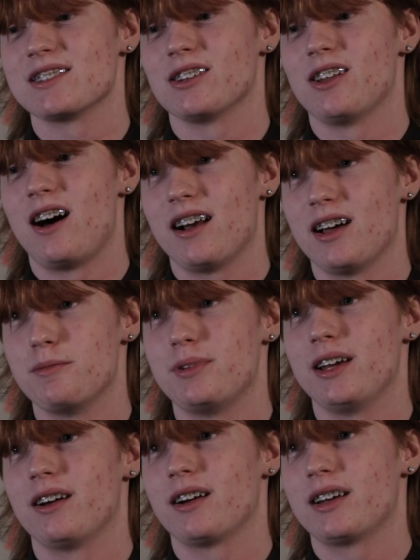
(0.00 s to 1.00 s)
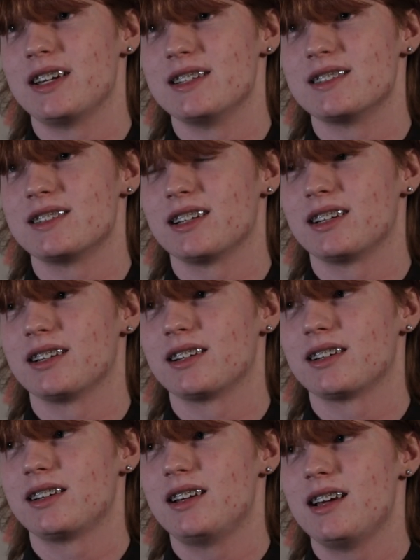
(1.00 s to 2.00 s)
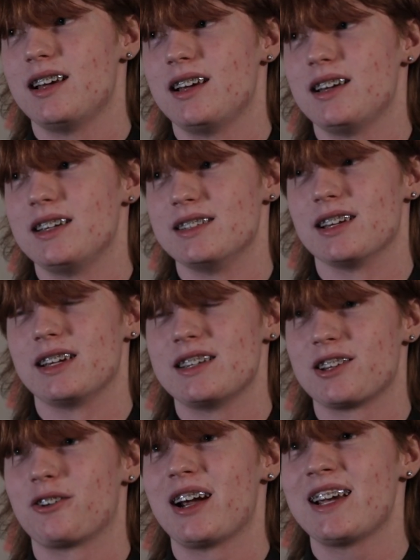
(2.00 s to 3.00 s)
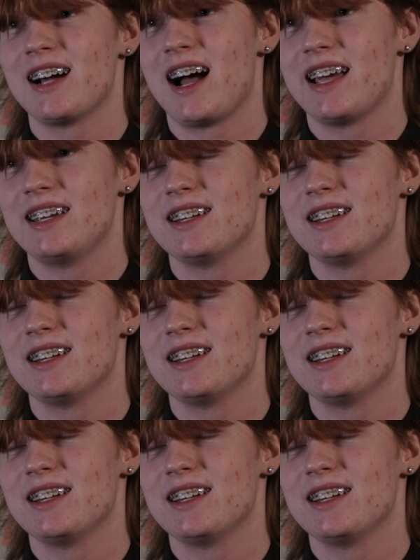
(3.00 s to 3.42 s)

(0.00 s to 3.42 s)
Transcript: a lot up here. He's a great guy.